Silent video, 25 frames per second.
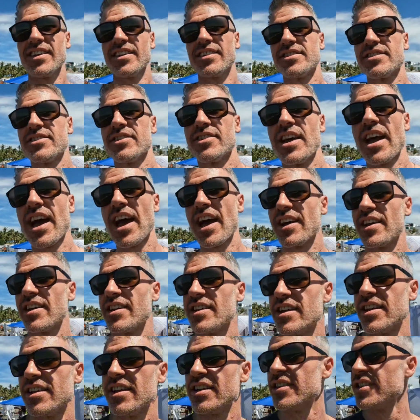So yeah,
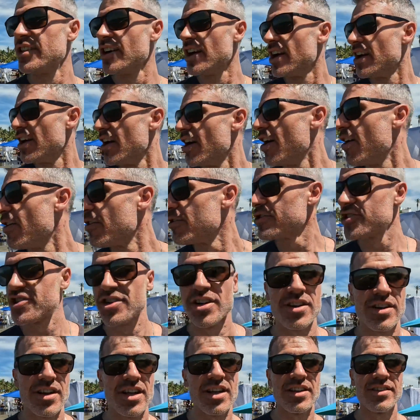the
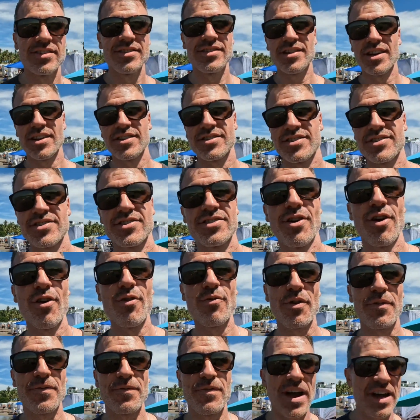ocean is just
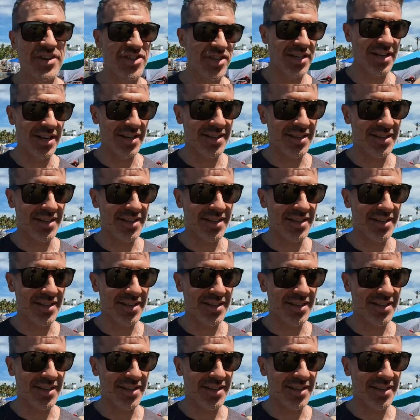so refreshing